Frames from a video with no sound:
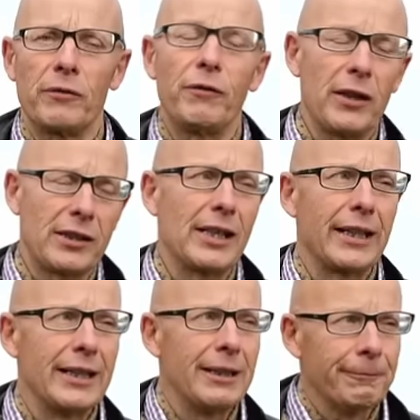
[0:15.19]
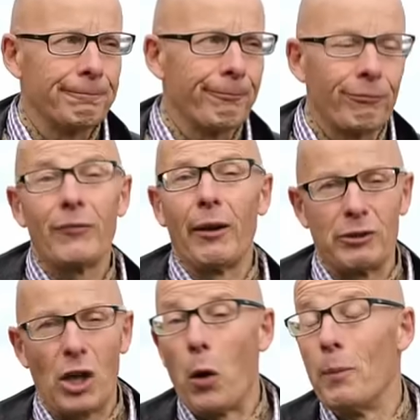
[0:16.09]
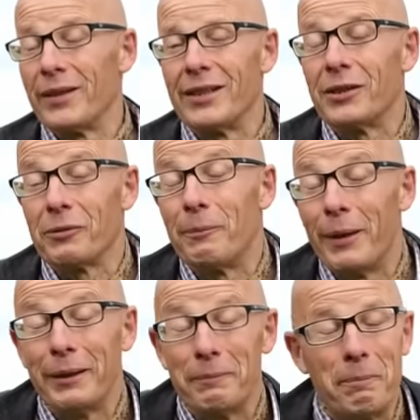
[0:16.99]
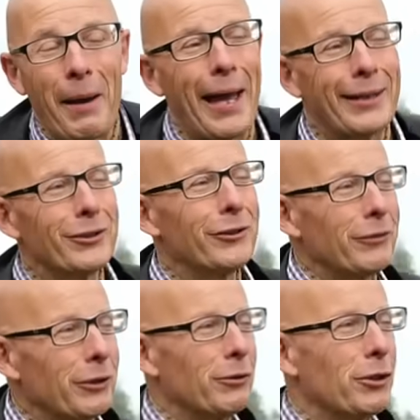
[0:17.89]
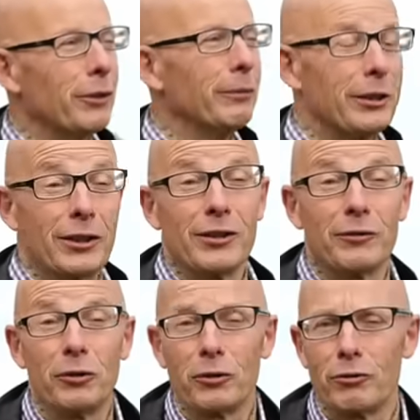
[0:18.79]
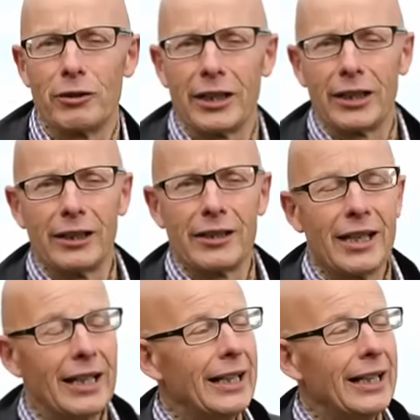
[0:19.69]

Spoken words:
Firstly, there was the whole business of being banned off YouTube, which is, of course, ridiculous.